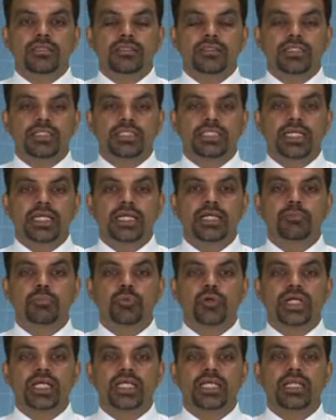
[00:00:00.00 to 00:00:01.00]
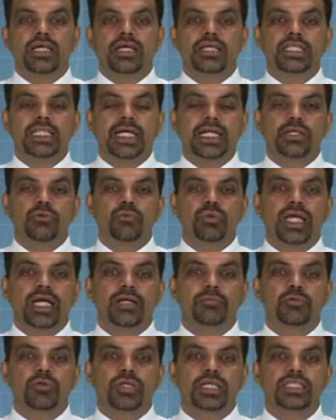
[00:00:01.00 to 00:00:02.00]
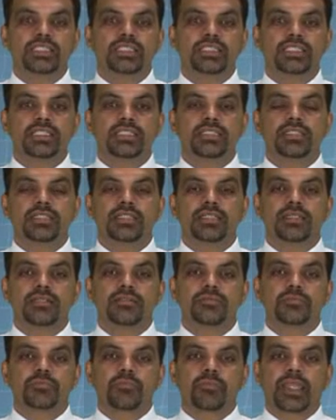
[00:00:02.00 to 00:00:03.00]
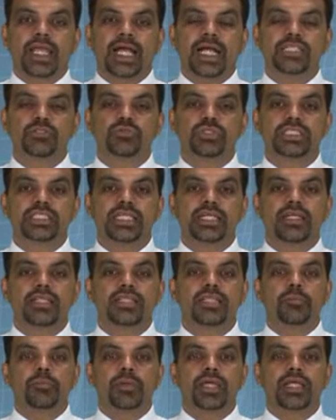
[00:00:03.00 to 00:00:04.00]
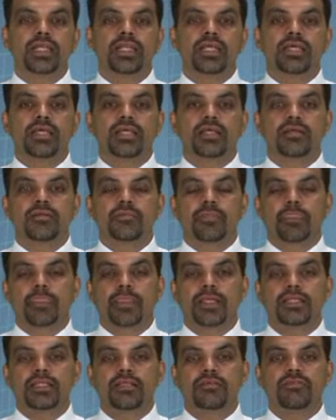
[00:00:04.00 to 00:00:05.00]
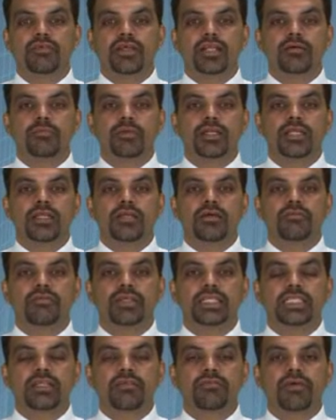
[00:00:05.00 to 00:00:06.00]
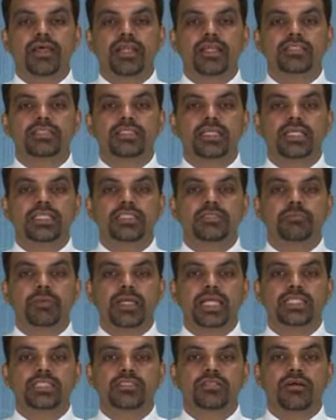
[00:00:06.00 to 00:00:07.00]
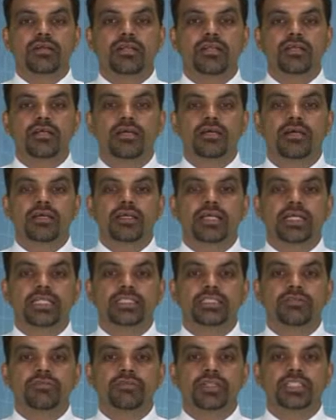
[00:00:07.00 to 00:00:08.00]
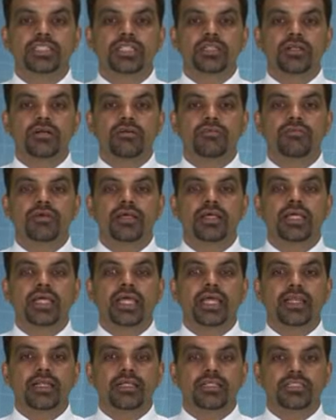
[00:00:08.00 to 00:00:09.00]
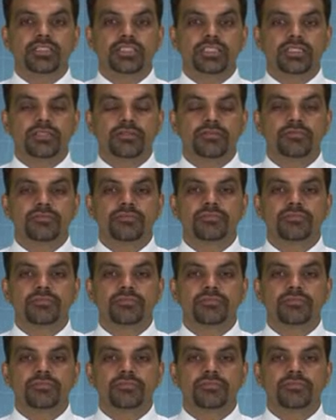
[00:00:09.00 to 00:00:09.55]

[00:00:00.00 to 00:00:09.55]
The second point that we have to consider, as we said in the beginning, the phenomenon of interference is based on conservation of energy.